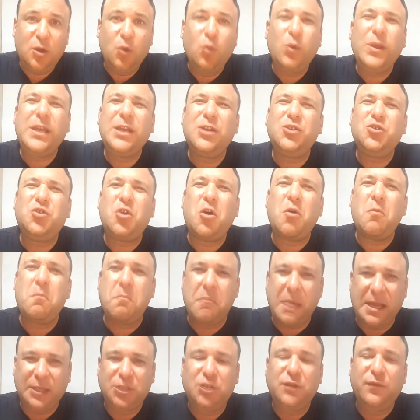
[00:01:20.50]
We control
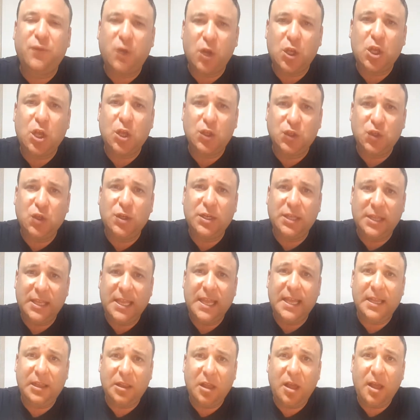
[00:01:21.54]
much of what goes on in
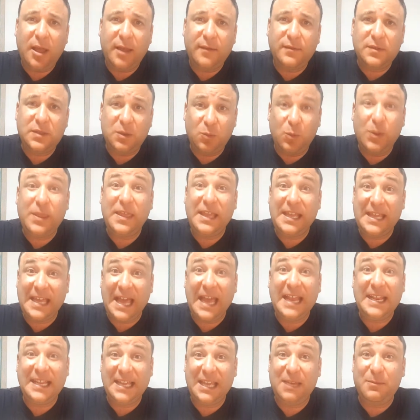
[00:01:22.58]
their lives, and we're the
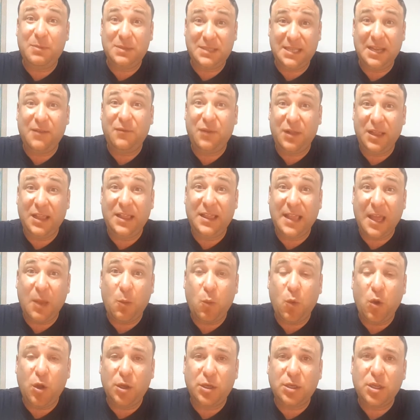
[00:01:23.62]
gatekeepers to everything they
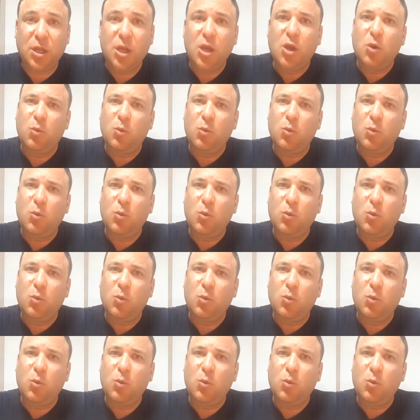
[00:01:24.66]
want.